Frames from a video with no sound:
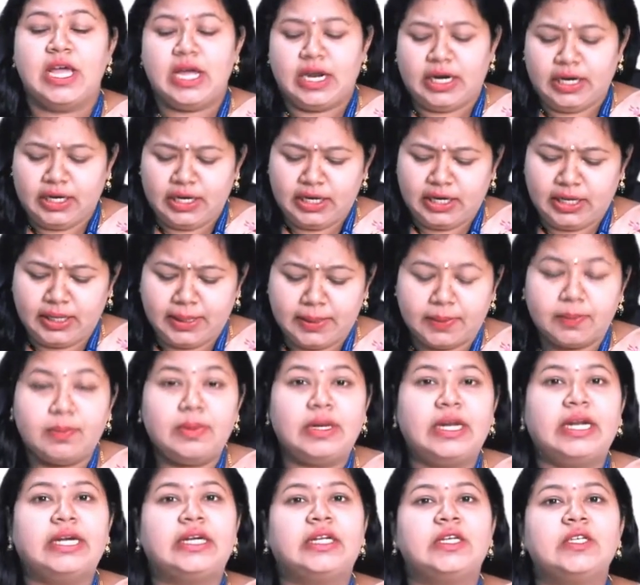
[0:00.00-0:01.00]
Now let
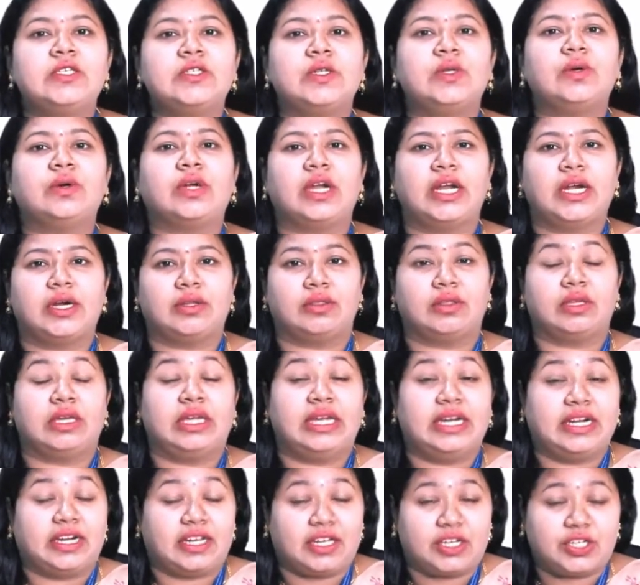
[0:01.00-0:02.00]
us look into the heat
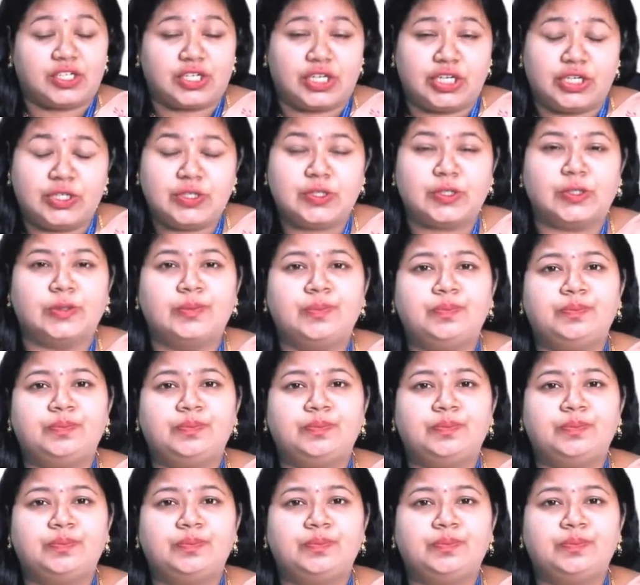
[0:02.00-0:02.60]
exchanger.